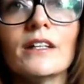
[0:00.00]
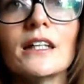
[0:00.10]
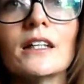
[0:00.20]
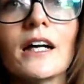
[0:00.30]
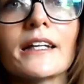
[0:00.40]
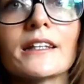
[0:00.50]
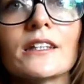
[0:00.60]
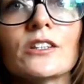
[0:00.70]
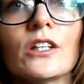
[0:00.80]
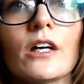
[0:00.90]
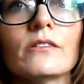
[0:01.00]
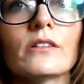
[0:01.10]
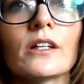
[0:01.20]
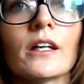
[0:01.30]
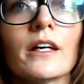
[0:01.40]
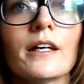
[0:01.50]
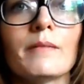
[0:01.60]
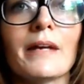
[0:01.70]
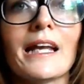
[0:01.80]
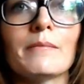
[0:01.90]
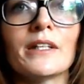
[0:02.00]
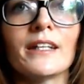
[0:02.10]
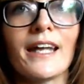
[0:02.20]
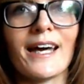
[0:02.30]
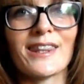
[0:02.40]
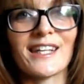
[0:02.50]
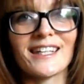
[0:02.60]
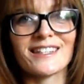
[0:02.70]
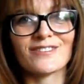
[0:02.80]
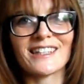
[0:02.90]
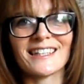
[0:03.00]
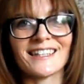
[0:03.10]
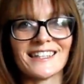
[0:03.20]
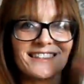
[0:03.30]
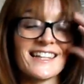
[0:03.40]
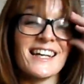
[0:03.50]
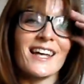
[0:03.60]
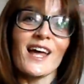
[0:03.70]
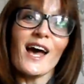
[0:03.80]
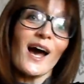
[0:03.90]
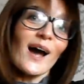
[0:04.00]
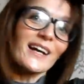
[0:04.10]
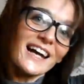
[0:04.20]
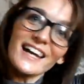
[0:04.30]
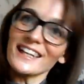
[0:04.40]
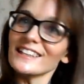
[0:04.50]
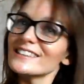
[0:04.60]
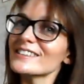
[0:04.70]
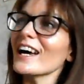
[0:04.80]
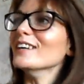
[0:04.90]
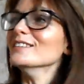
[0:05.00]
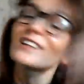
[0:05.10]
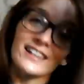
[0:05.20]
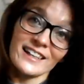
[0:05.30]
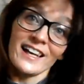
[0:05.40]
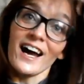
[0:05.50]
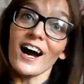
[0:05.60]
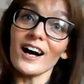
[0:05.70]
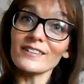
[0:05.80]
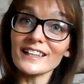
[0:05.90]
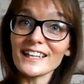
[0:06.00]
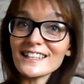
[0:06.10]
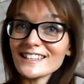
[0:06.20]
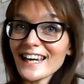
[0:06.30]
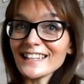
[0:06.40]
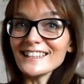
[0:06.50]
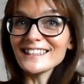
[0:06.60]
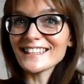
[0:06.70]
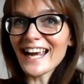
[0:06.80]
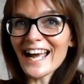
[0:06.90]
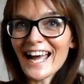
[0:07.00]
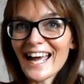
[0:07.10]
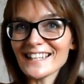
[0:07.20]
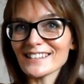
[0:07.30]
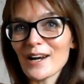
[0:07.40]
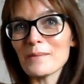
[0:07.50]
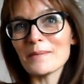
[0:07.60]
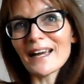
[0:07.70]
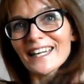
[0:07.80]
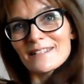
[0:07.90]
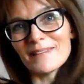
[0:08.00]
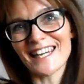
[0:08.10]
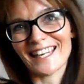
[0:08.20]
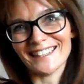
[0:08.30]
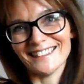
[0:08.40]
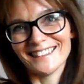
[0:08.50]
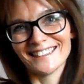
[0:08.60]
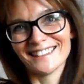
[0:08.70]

I really like this yoke element. I think it's really nice. Okay, so I'm going to get changed and I'll be back in a minute.